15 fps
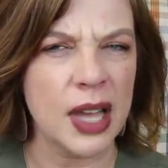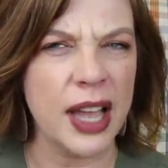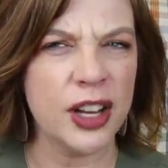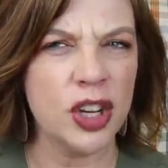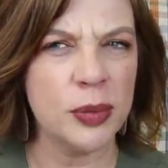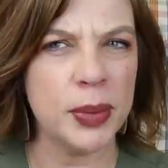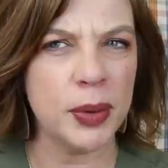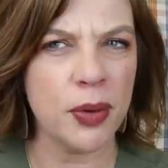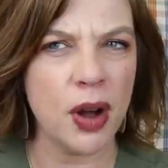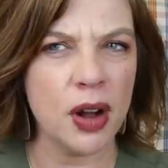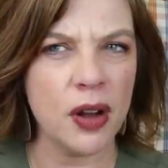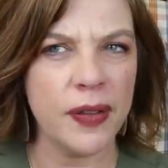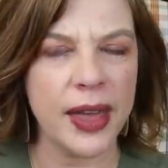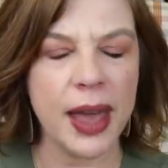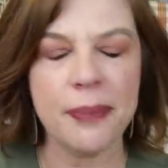I could be
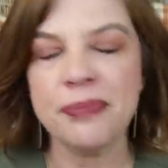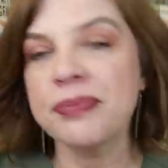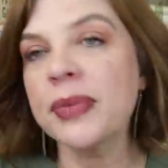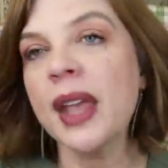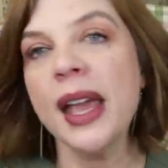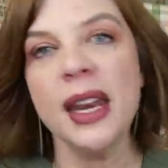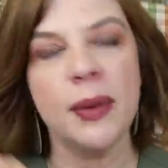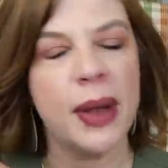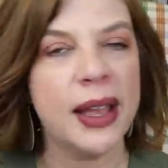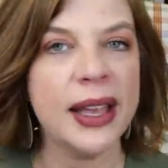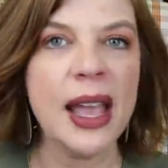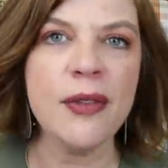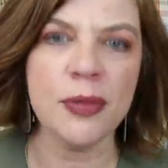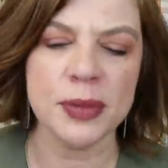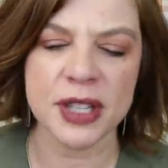wrong on that. Anyway,
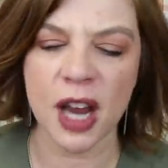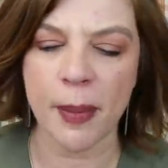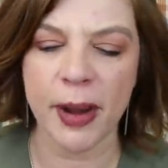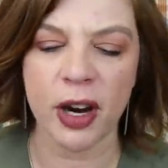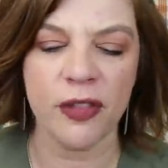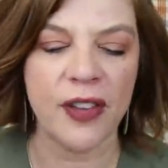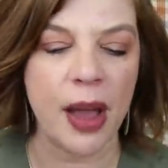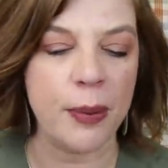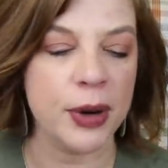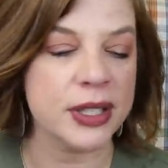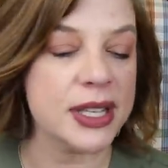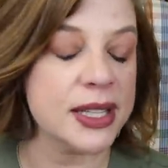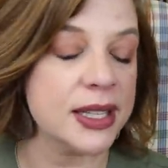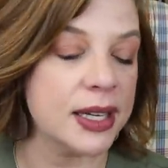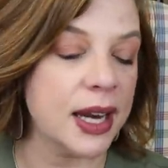it came from Stylemaker
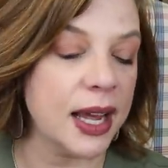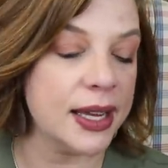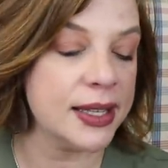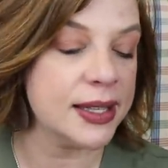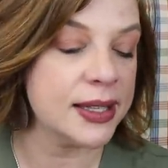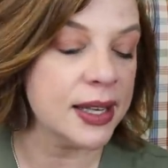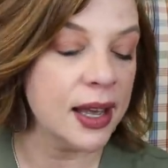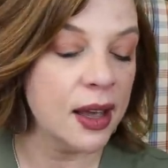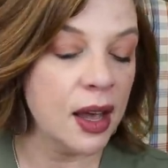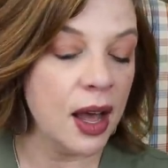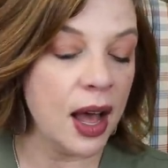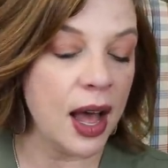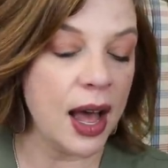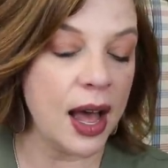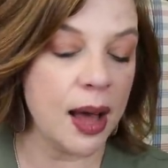Fabrics. It's a nice,
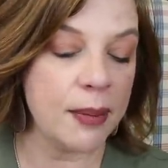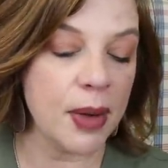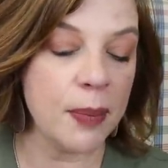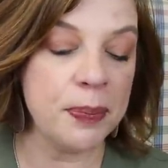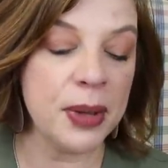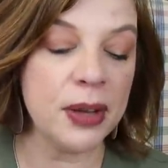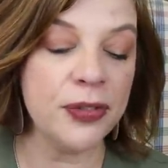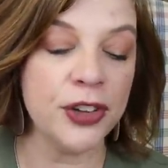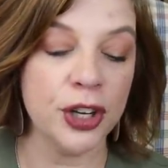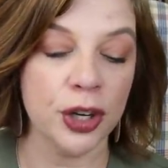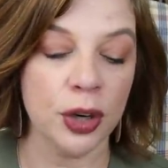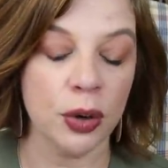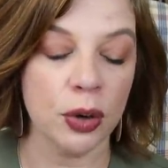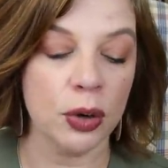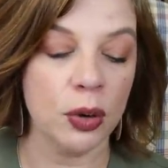um, a
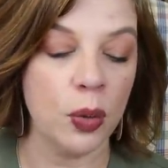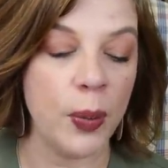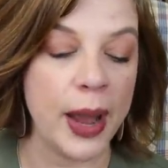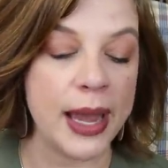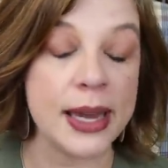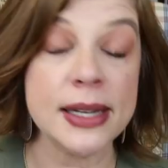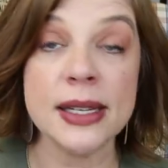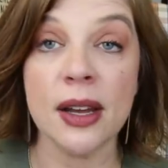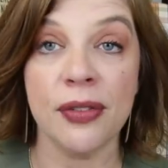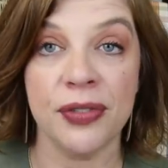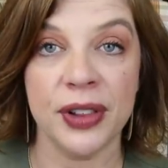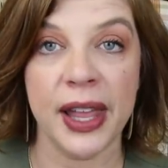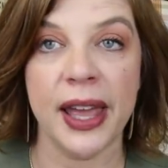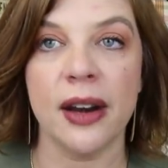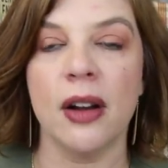beefier weight
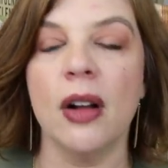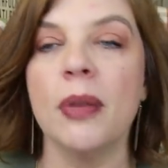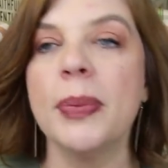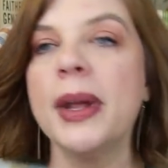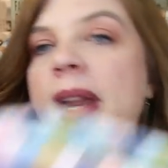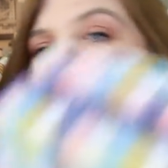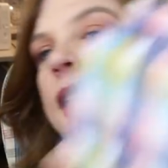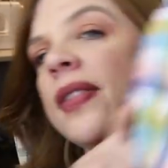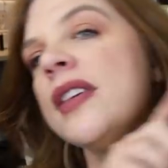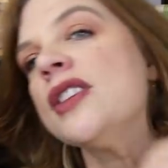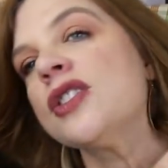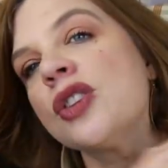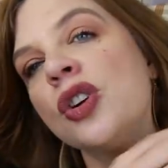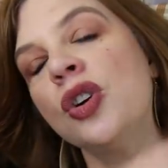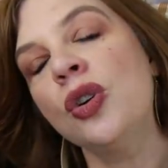flannel, but in
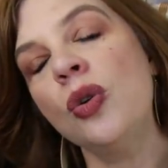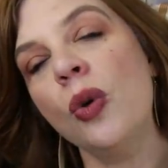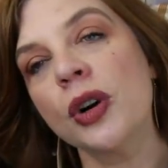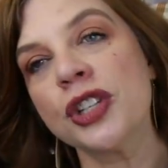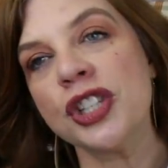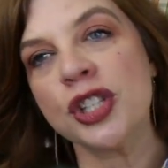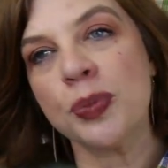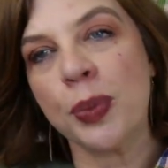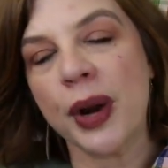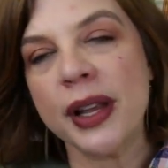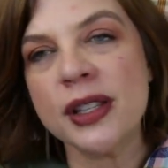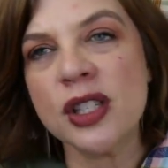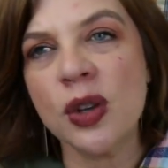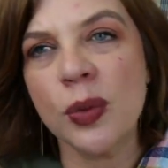this gorgeous print.